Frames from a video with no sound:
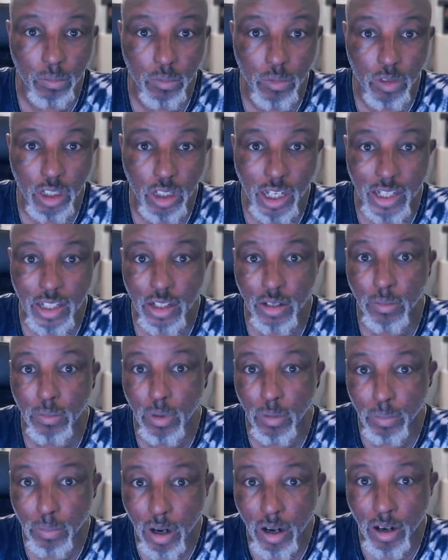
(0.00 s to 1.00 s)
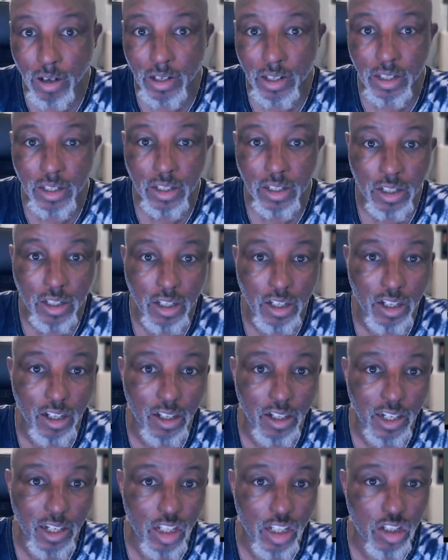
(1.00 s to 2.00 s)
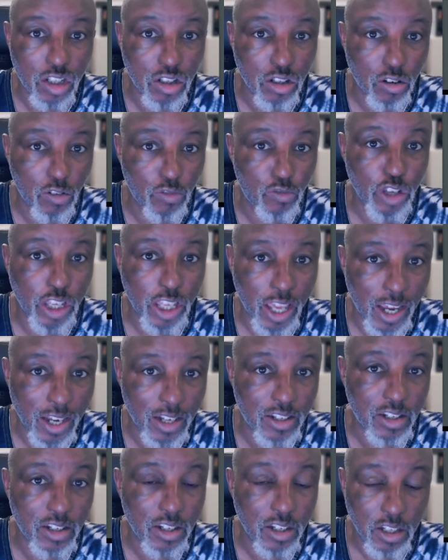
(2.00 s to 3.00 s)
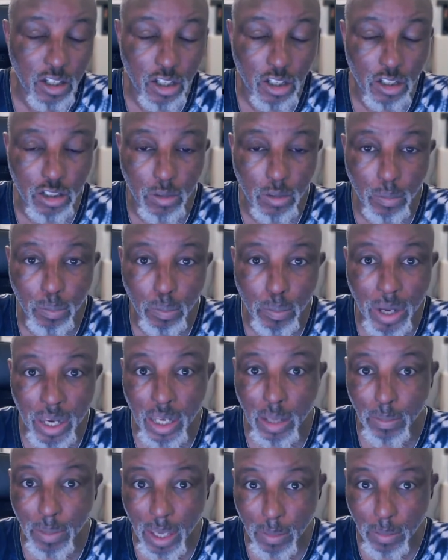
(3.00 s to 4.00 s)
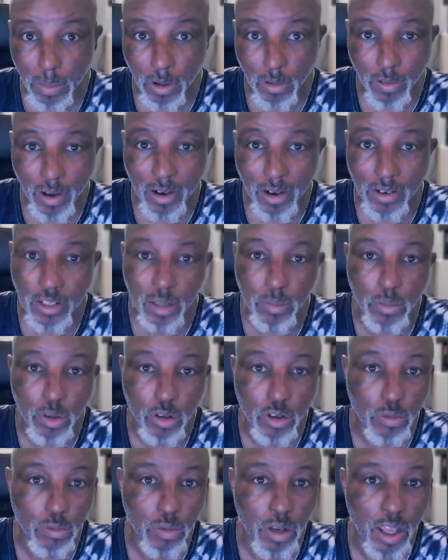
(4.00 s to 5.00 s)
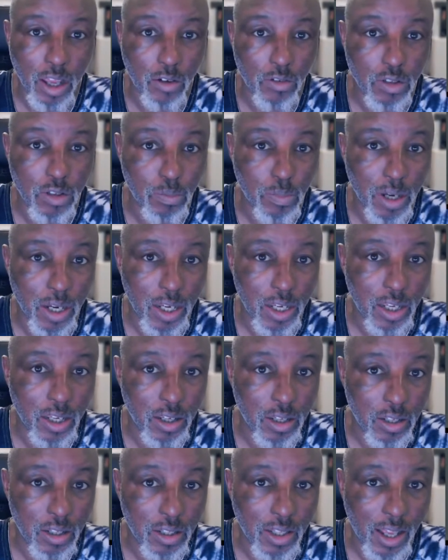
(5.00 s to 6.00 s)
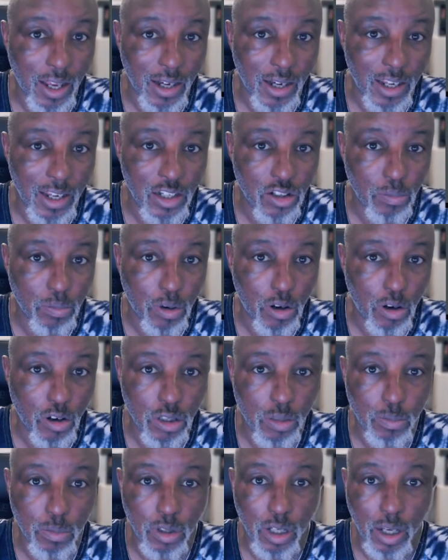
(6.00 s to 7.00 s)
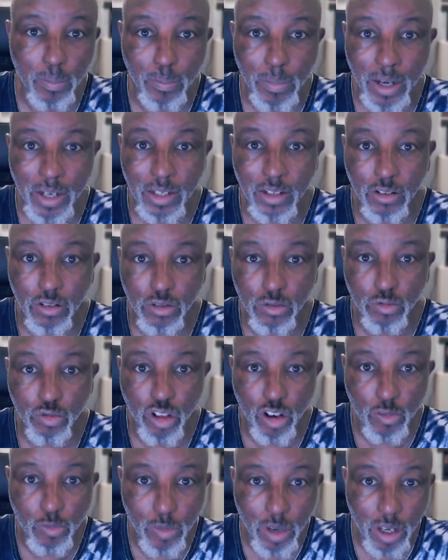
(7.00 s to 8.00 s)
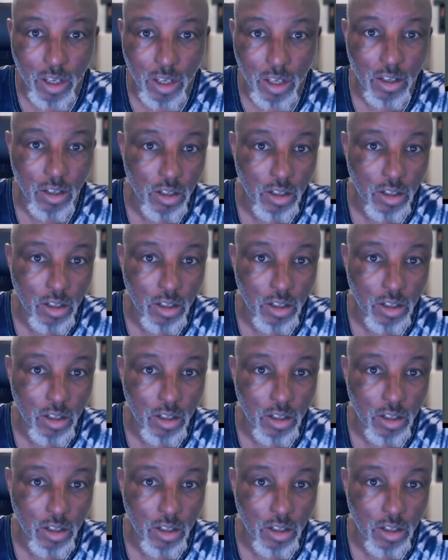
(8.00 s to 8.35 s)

the legend Bob Marley, let's not forget the many people around him who helped make that legend possible, that made those rhythmic